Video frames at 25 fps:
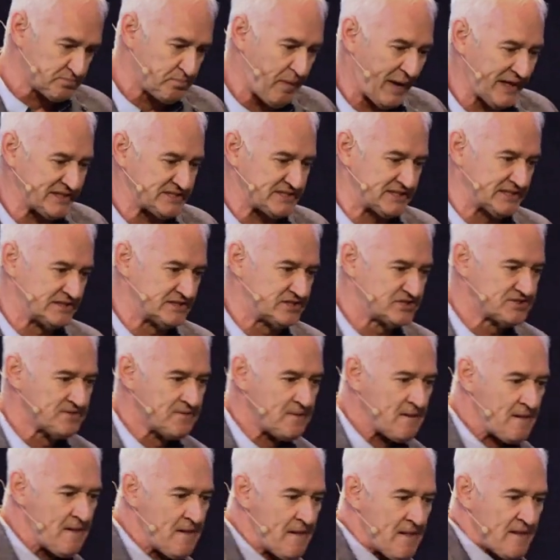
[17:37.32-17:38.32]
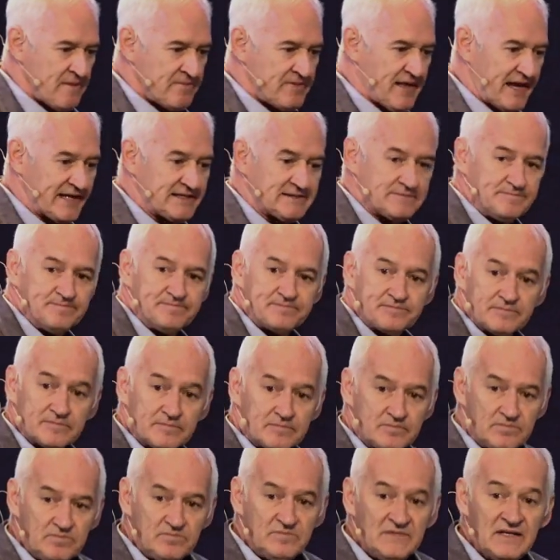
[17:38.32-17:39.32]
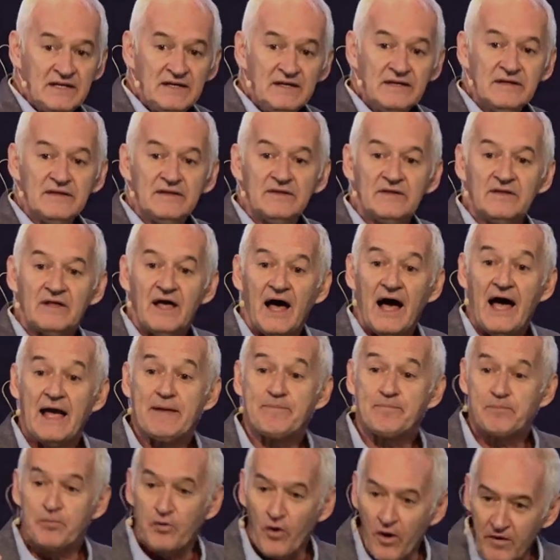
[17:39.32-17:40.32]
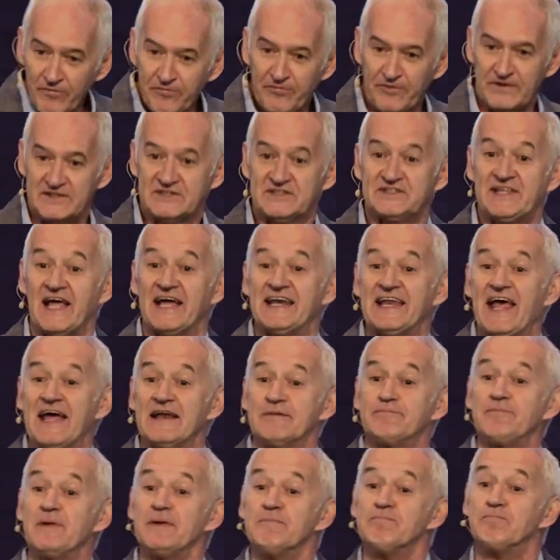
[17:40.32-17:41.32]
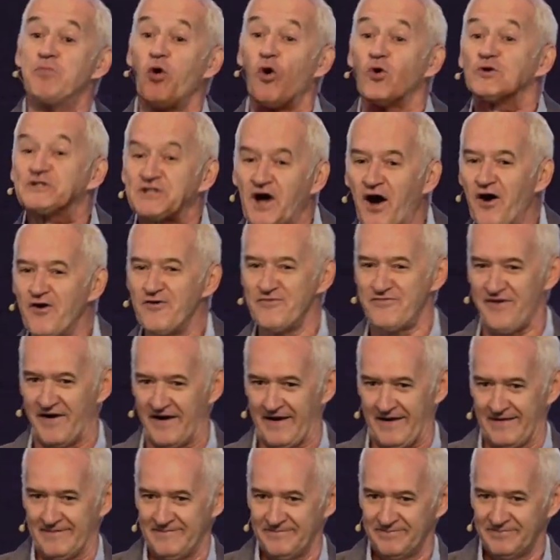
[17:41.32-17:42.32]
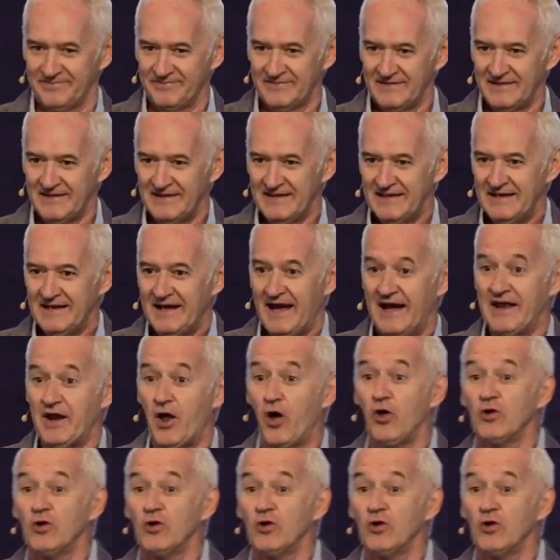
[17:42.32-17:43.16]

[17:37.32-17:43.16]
this passage that a prophet that had been bought over, an